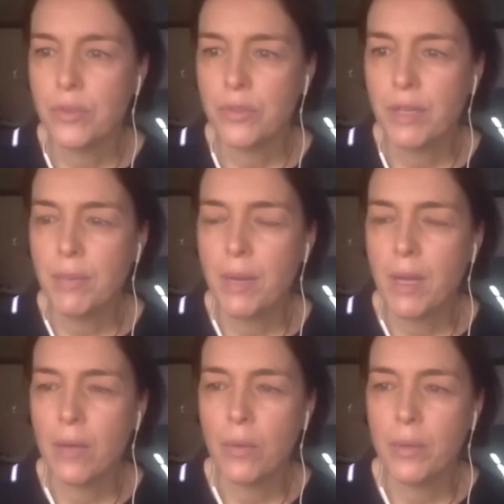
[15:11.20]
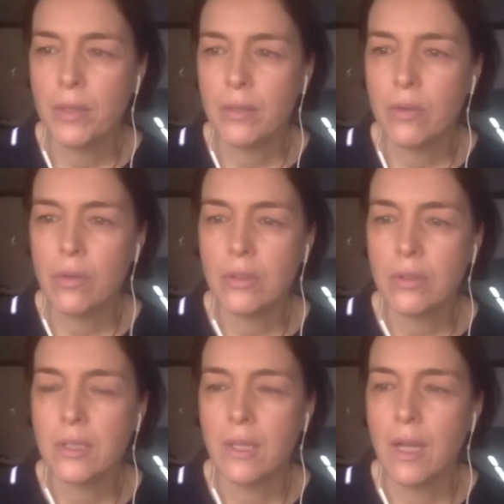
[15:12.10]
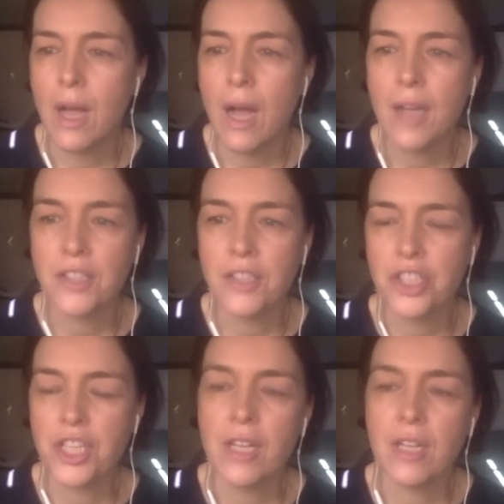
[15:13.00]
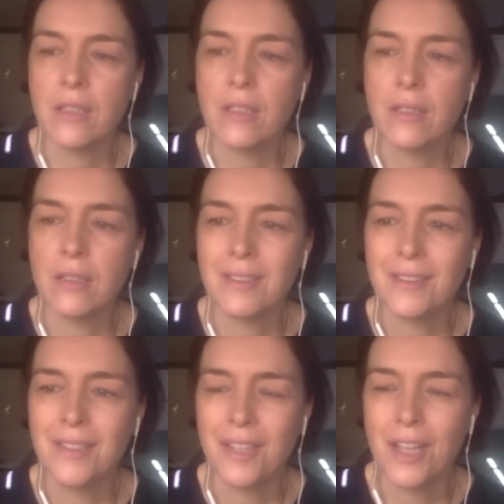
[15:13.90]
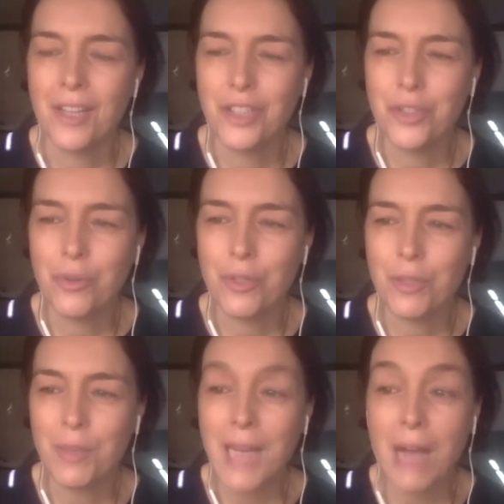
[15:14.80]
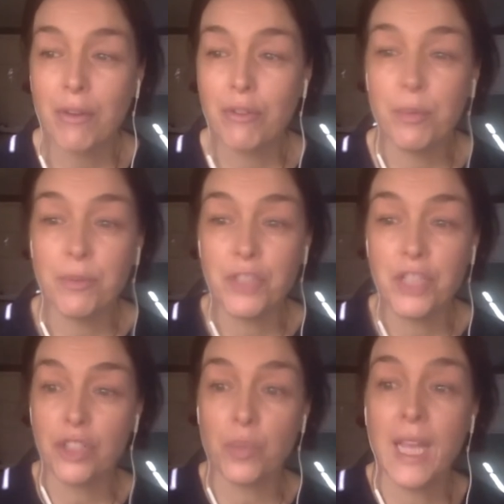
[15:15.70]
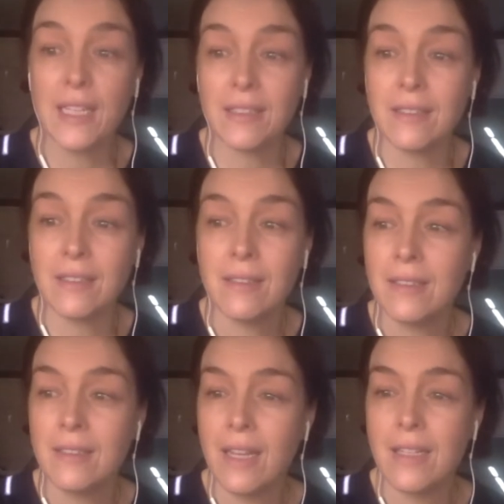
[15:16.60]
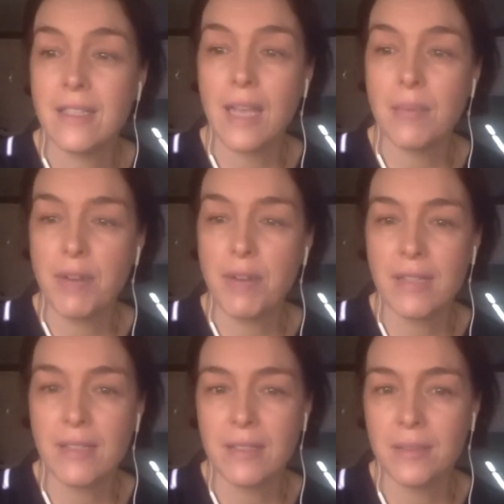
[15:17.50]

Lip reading: was written by a woman called Ida Stern, and she talks about how a group of children were hidden and escaped arrest.